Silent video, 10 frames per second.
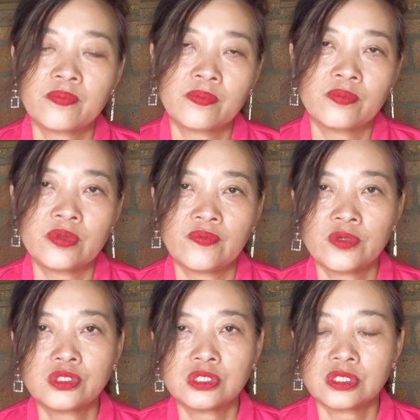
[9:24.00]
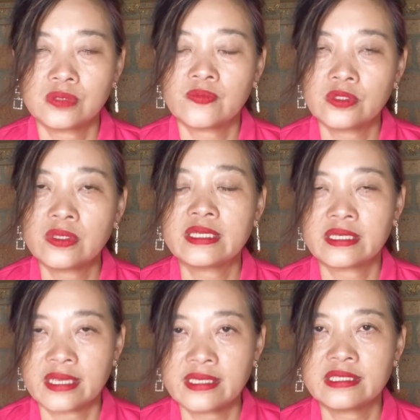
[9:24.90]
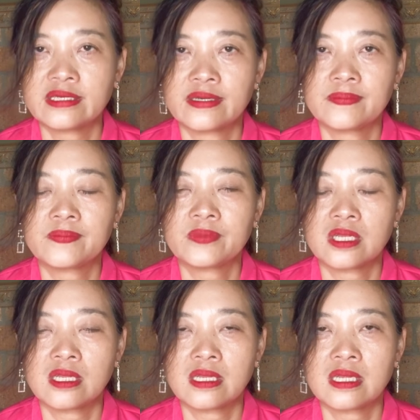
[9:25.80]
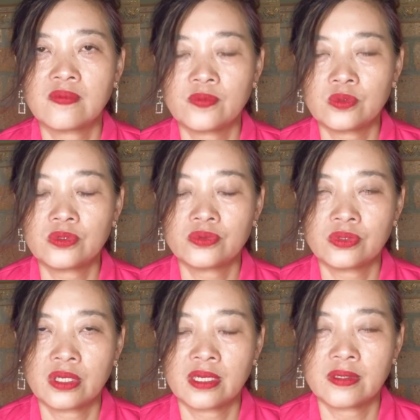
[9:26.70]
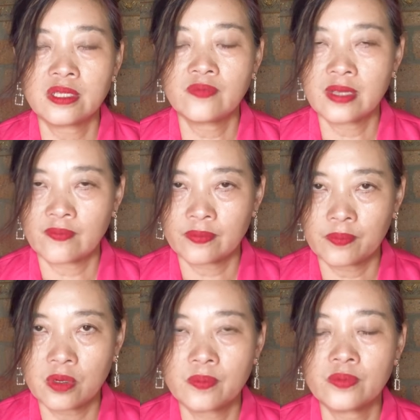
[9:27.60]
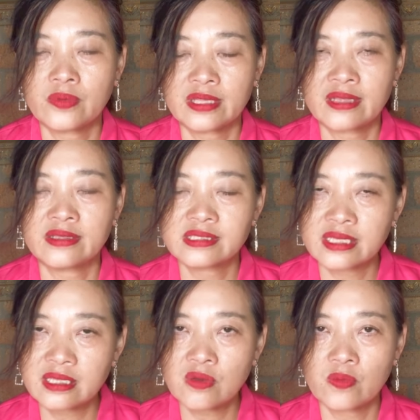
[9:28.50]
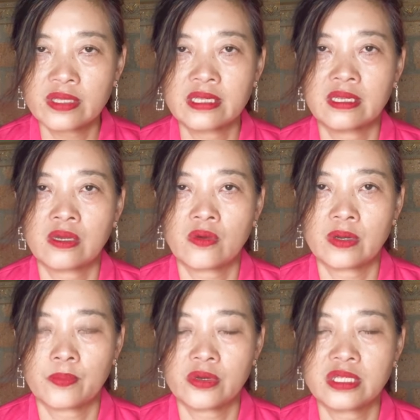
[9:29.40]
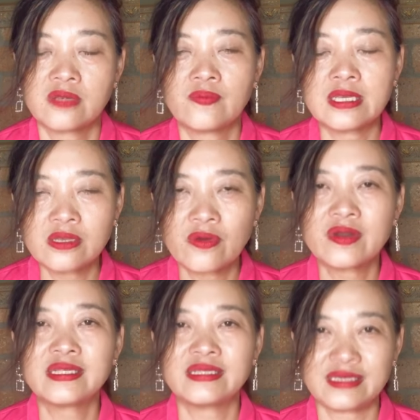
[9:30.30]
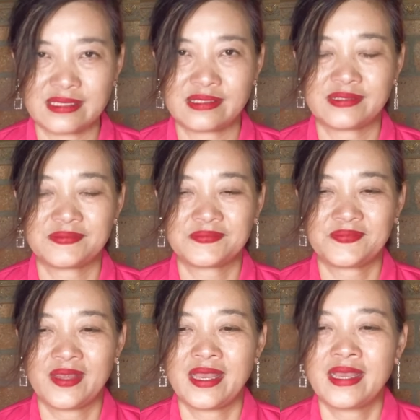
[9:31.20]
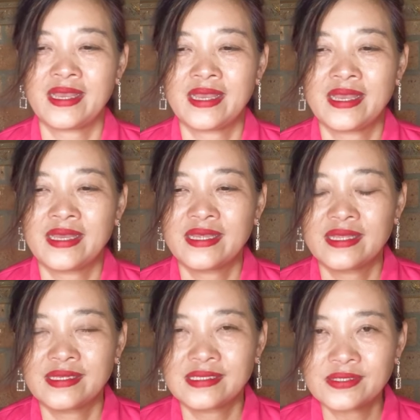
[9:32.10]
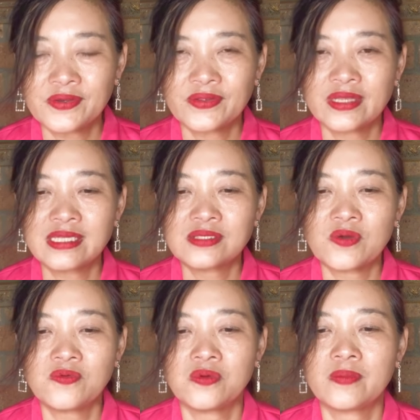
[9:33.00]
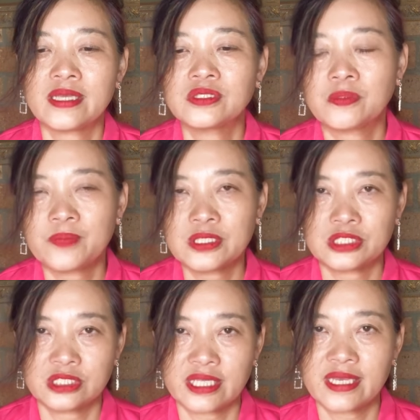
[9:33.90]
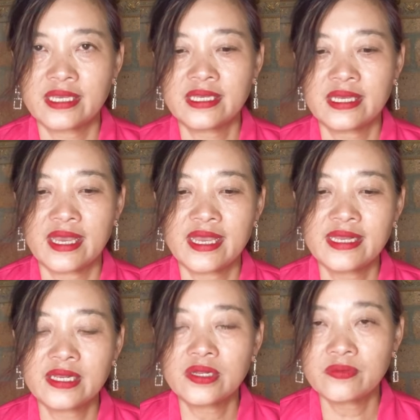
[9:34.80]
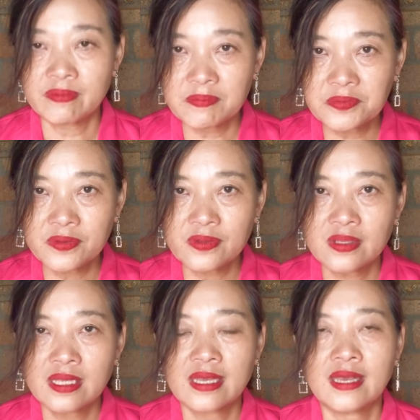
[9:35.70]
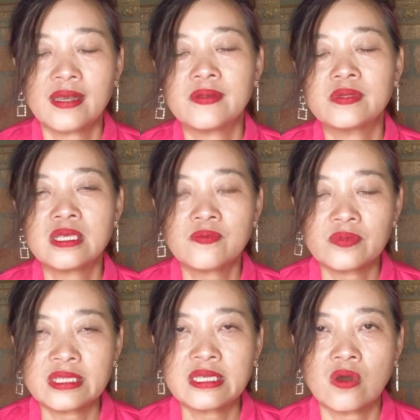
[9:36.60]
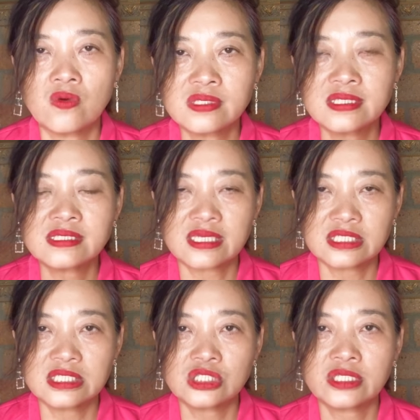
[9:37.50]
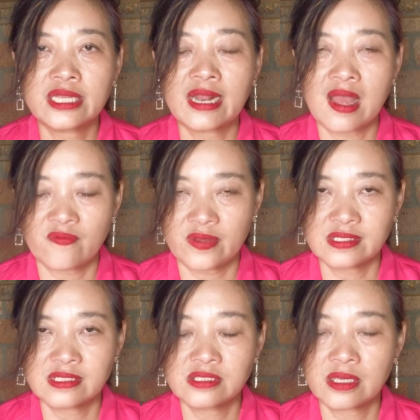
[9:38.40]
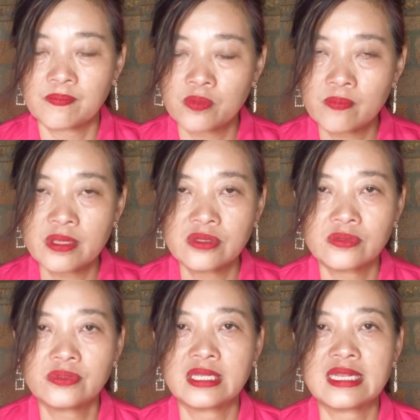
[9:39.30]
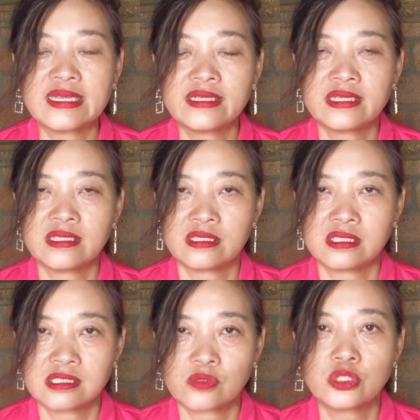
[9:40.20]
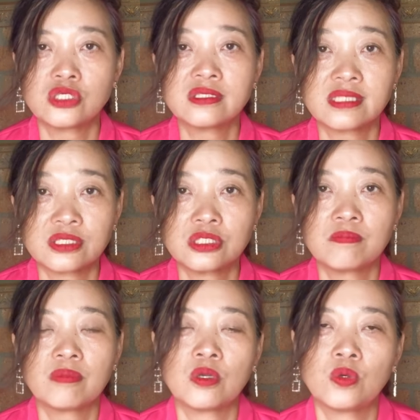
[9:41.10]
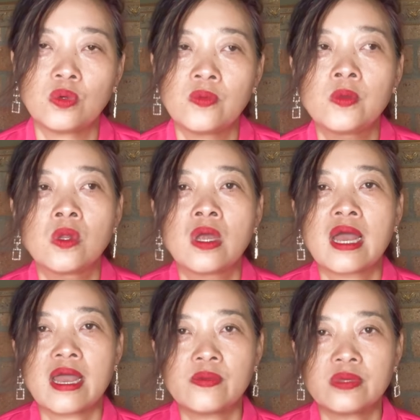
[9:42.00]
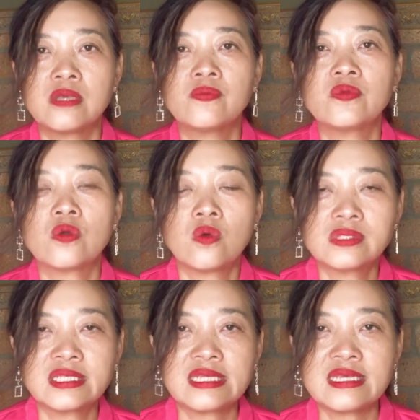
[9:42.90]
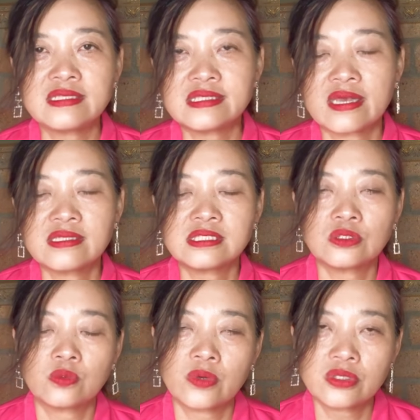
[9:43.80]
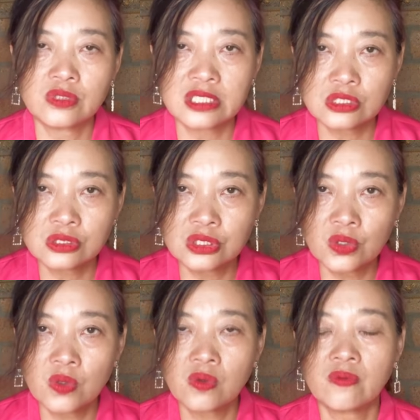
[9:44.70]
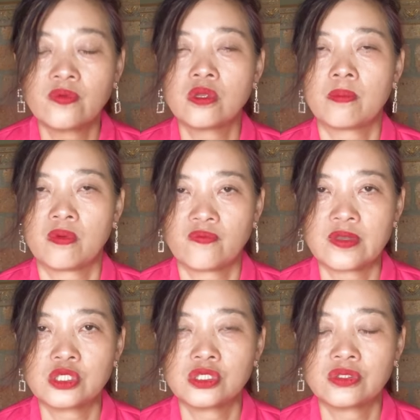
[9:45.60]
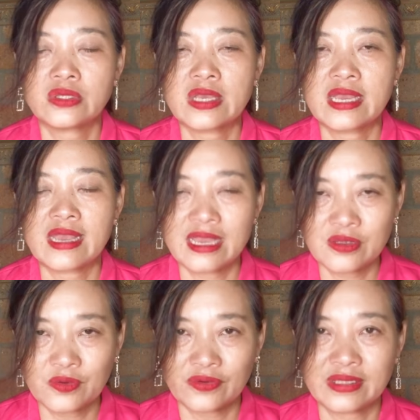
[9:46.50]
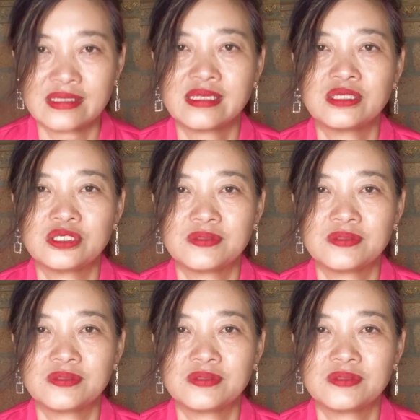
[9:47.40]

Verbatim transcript: refer to the video link anytime if you don't uh, if you have a problem with understanding what collaborative inquiries is. So that's all for my topic today. And uh, remember, uh, if you need awesome suggestions and advices, you can book me through the link in the description section below. I will give you awesome insights into what you need to know for your profession and your organization.